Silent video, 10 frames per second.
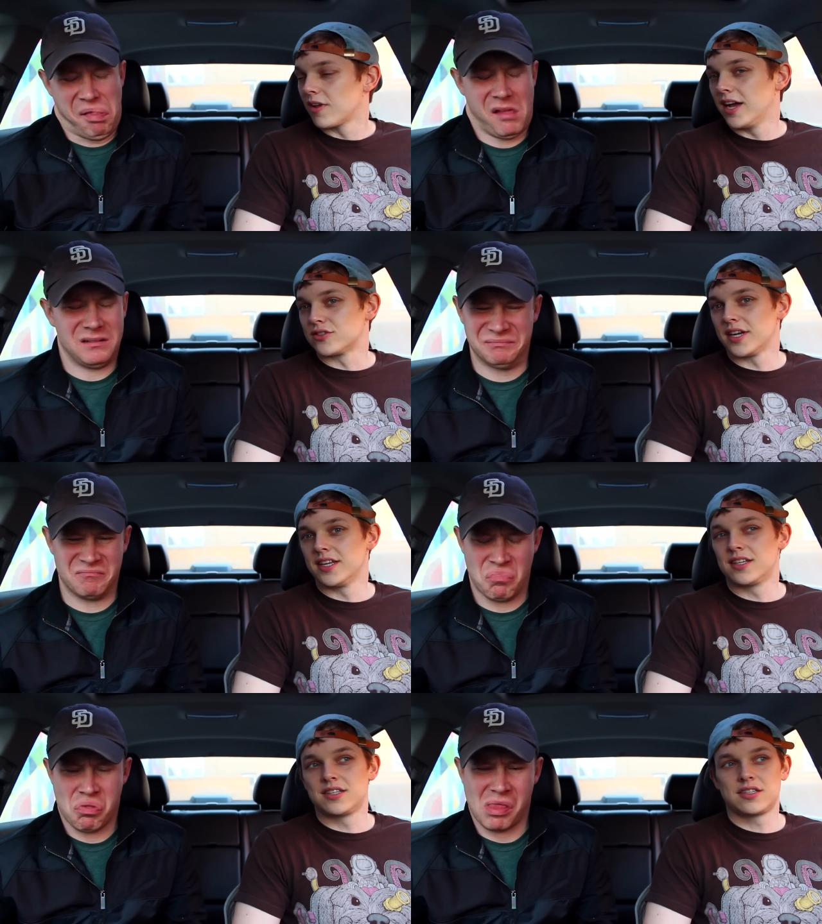Speaker 1: Yeah,
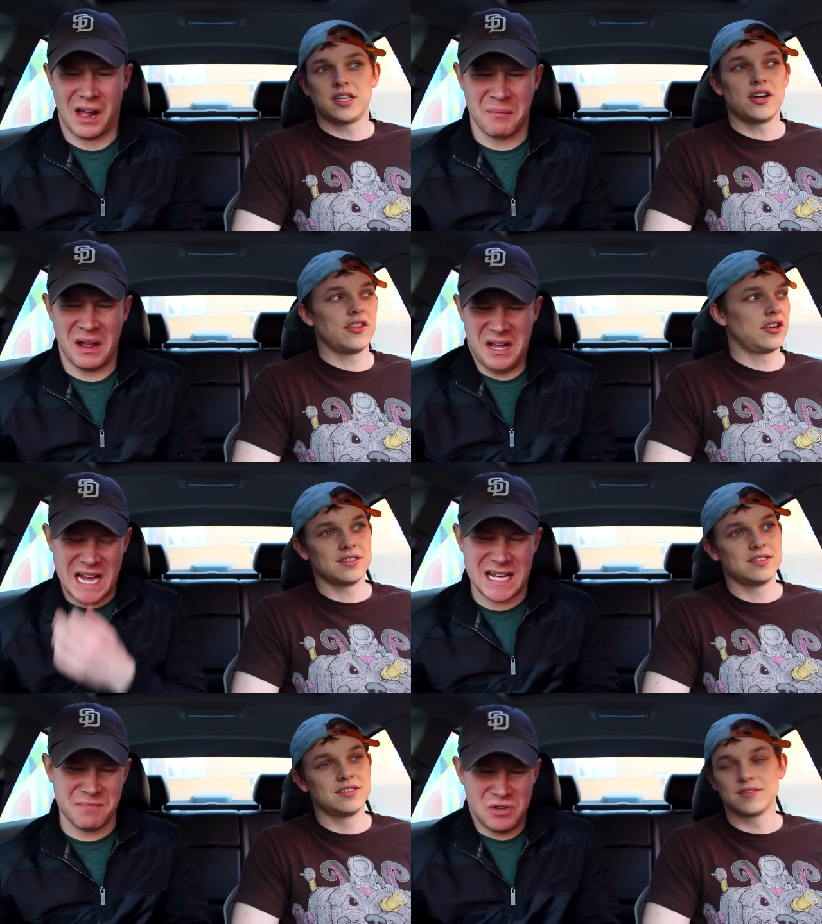trying to clean up. like,
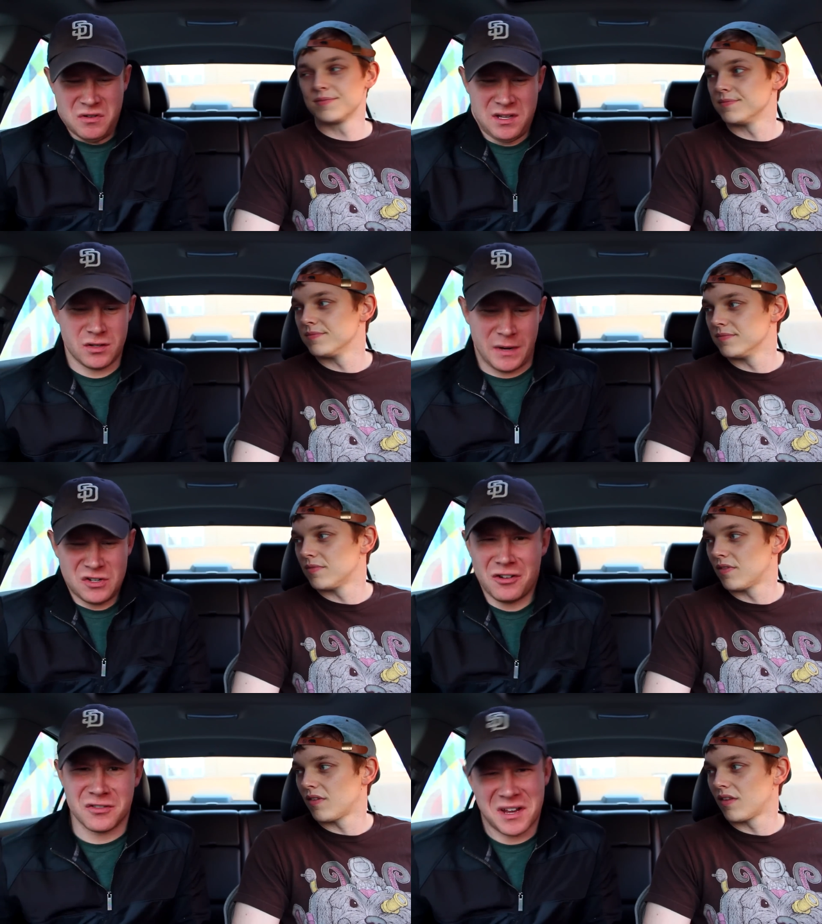I keep doing this with my
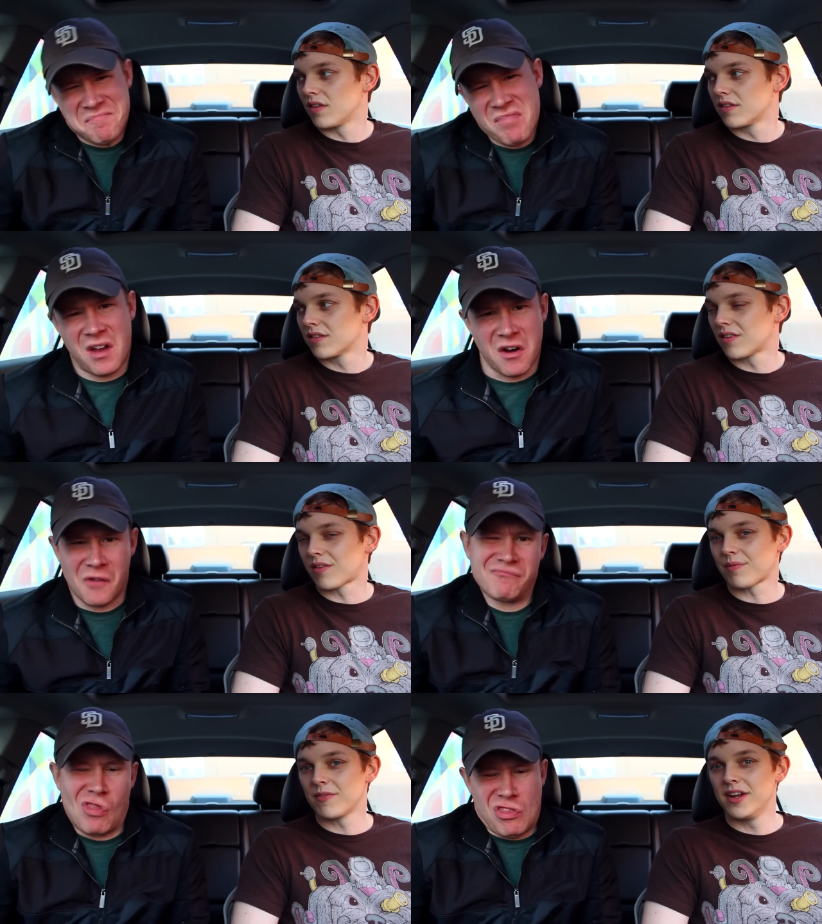shoulders, like, I don't
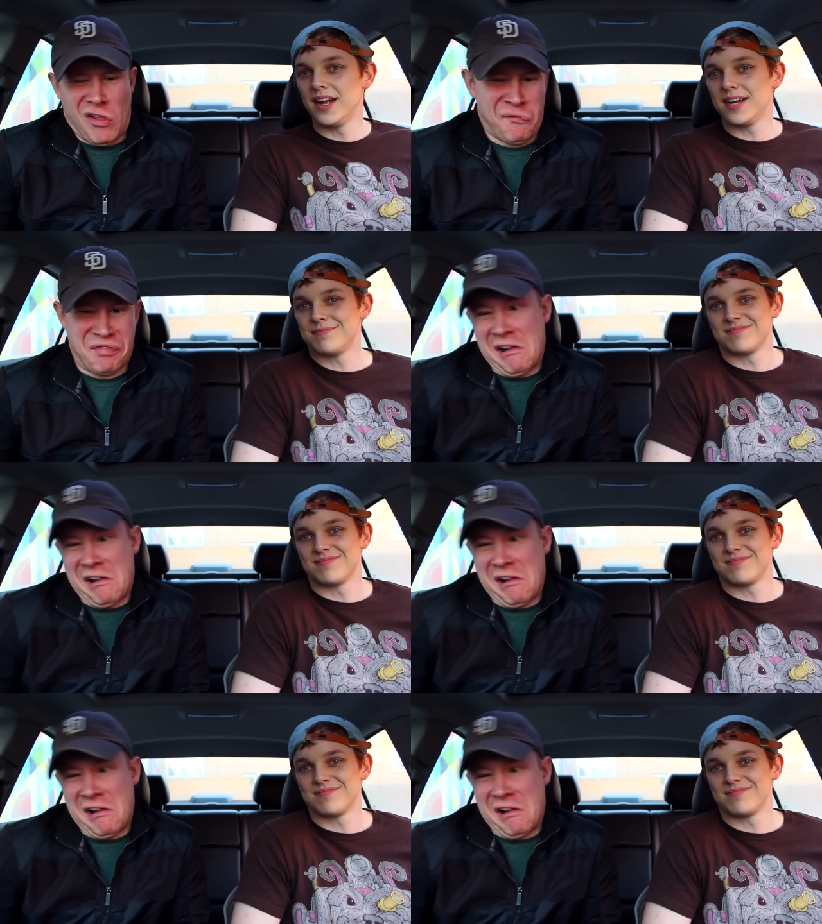know. Yeah.